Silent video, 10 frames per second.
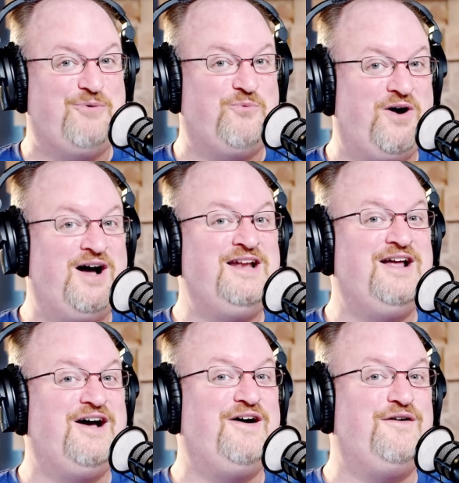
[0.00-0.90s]
one
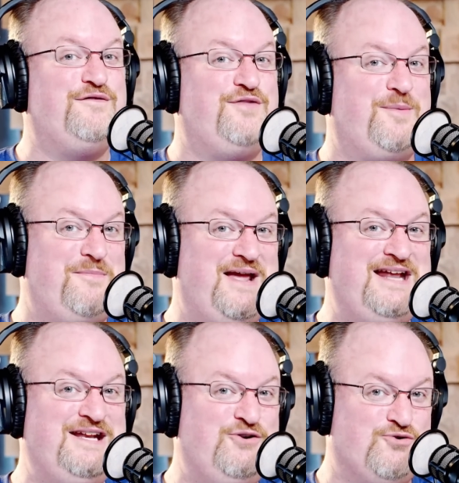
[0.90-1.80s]
of the
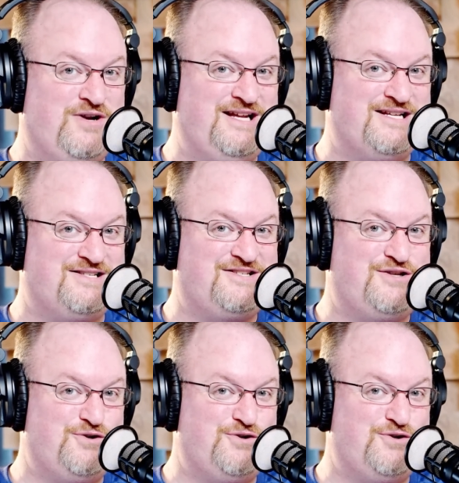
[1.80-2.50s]
main ingredients